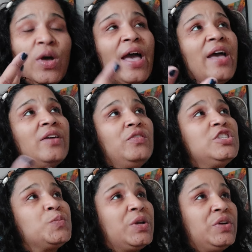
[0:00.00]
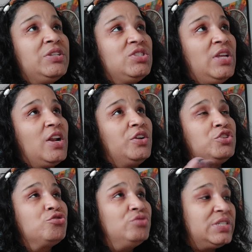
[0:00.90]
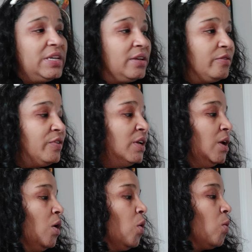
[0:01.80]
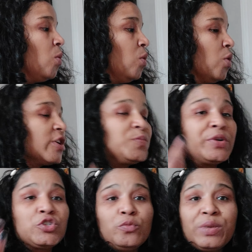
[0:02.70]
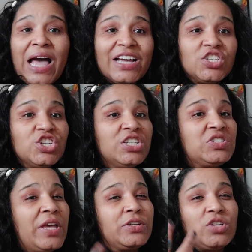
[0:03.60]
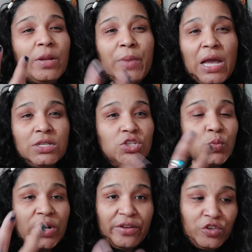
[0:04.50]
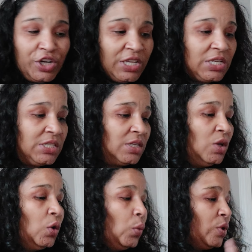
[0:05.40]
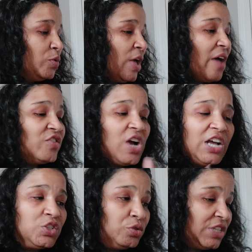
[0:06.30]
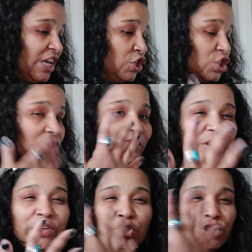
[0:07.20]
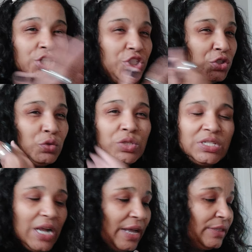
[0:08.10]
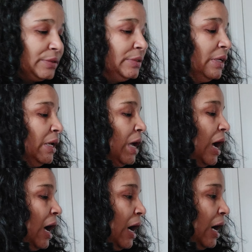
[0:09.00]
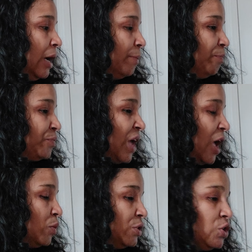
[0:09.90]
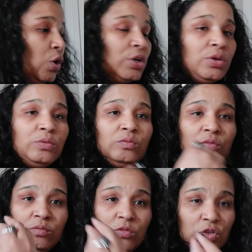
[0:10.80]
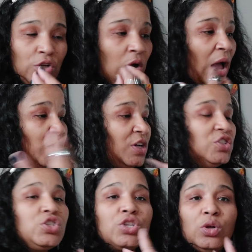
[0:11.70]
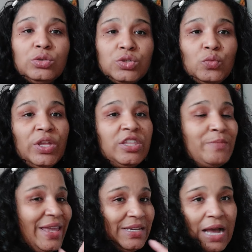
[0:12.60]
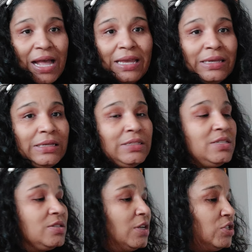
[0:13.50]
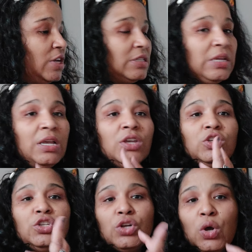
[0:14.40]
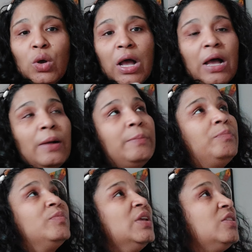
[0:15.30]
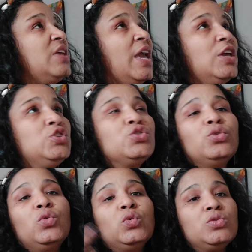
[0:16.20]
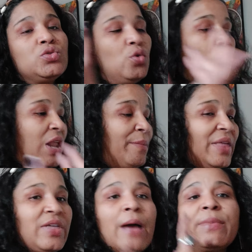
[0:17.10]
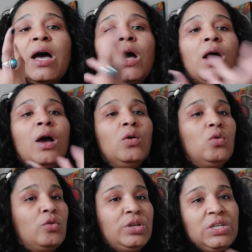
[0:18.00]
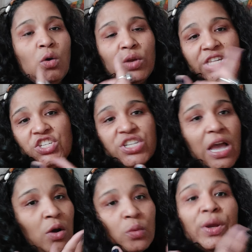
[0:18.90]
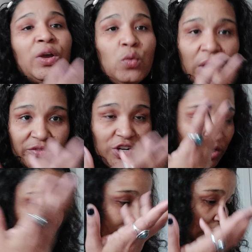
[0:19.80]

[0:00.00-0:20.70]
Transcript: have spirits that are intrusive or spiritual blockages, energetic blockages, whatever it is. We will have a consultation, very traditional style. I will talk, I will consult with my guides, such as, the angels or La Madama or the Orisha or whatever, whoever,